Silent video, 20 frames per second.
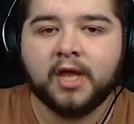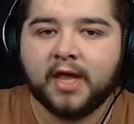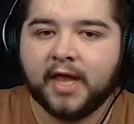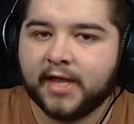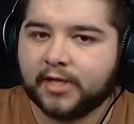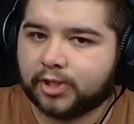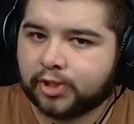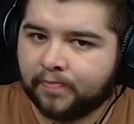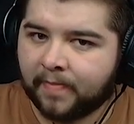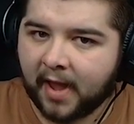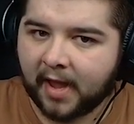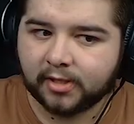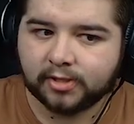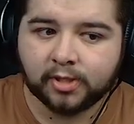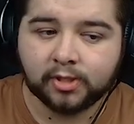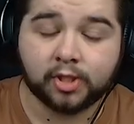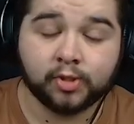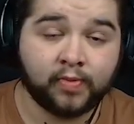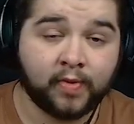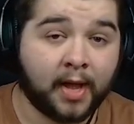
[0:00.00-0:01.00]

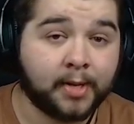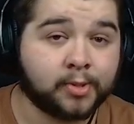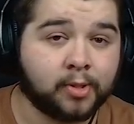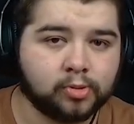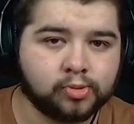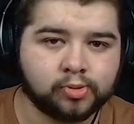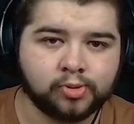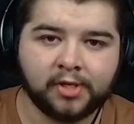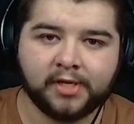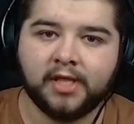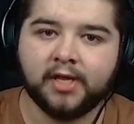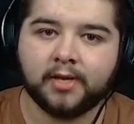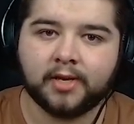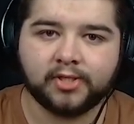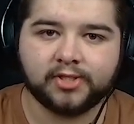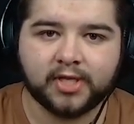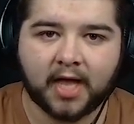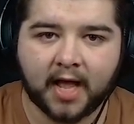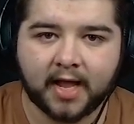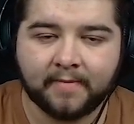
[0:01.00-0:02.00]
expected because we have got really good
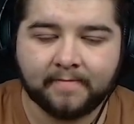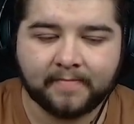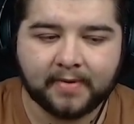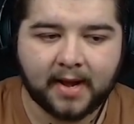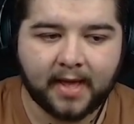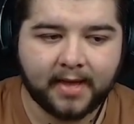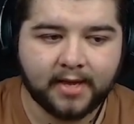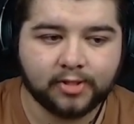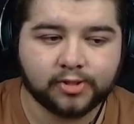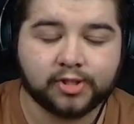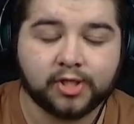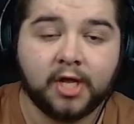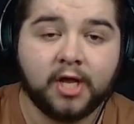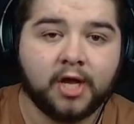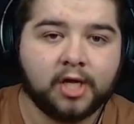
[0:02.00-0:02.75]
attacking players,